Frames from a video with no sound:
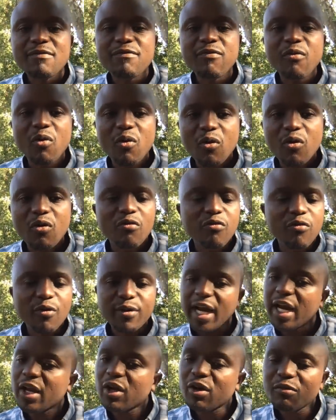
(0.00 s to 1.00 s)
for
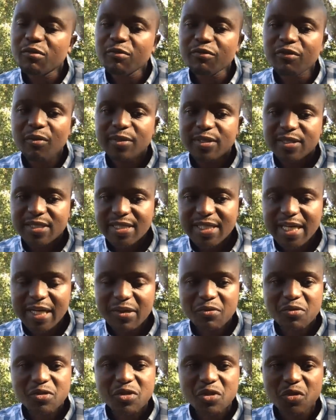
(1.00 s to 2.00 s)
non-conformance. Yeah.
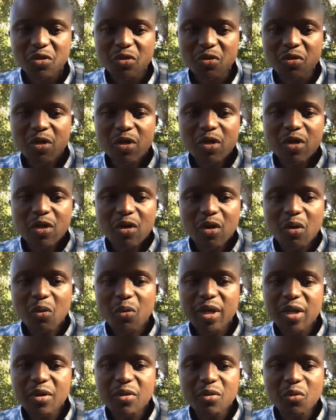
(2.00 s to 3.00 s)
So
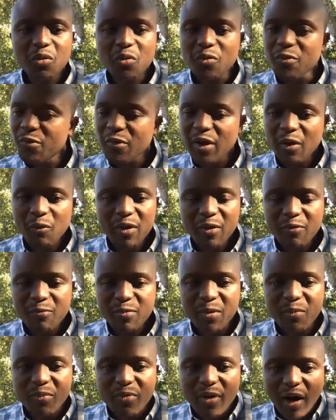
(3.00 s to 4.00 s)
we've
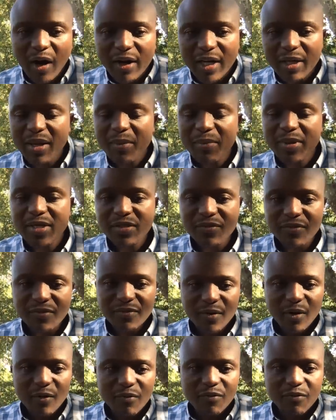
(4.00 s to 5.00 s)
been proudly members
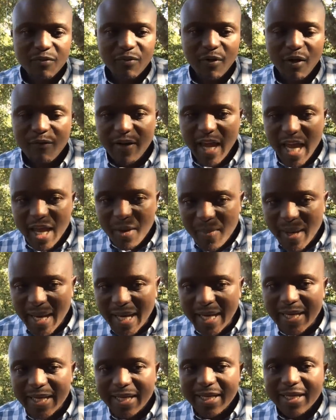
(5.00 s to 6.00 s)
of
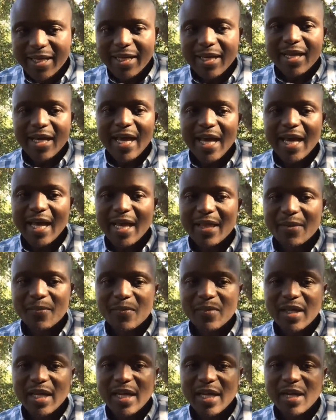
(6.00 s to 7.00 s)
APEC,
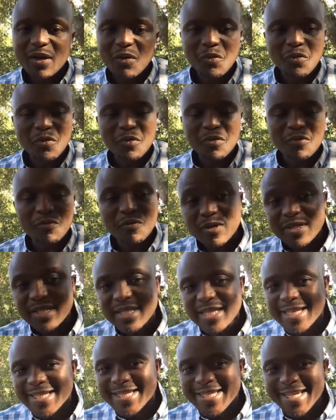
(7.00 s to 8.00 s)
and for
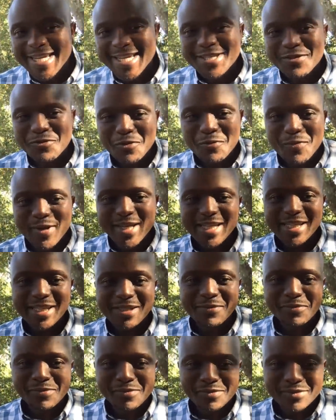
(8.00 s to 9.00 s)
6 years we've
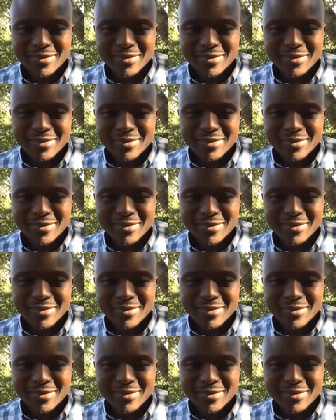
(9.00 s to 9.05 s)
been